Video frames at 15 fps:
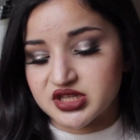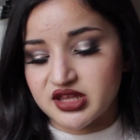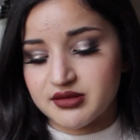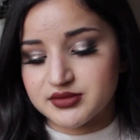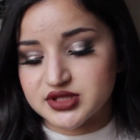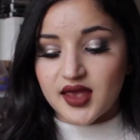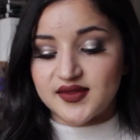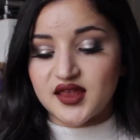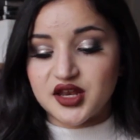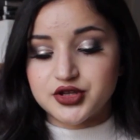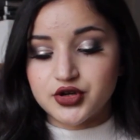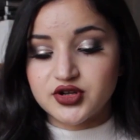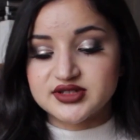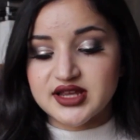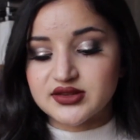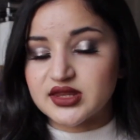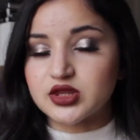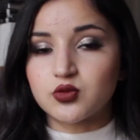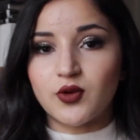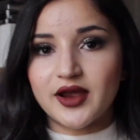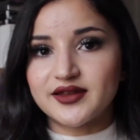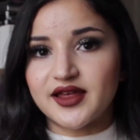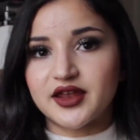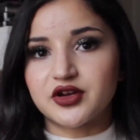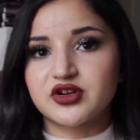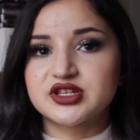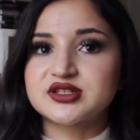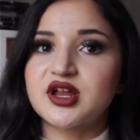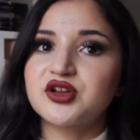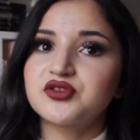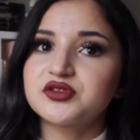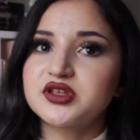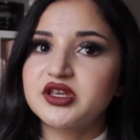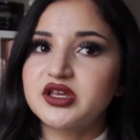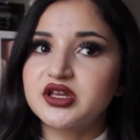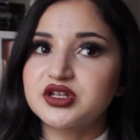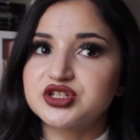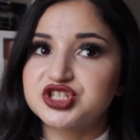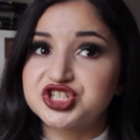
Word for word: to them. And then it turns out that the white liner is not only